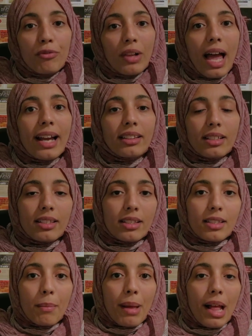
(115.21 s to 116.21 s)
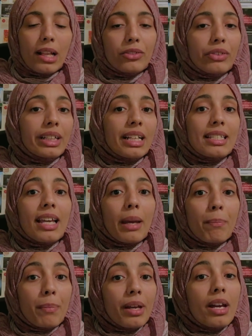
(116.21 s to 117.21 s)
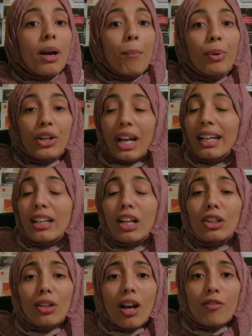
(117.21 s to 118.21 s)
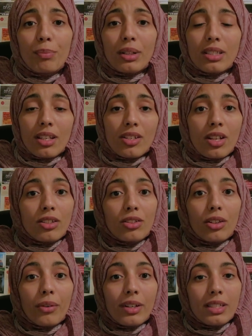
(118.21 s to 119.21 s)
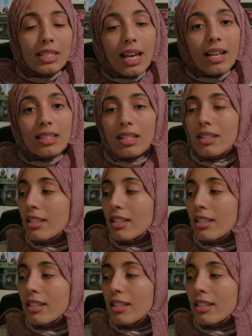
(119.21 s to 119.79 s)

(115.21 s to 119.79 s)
Flack. This is a ballerina type book and I love books that are centered around dance and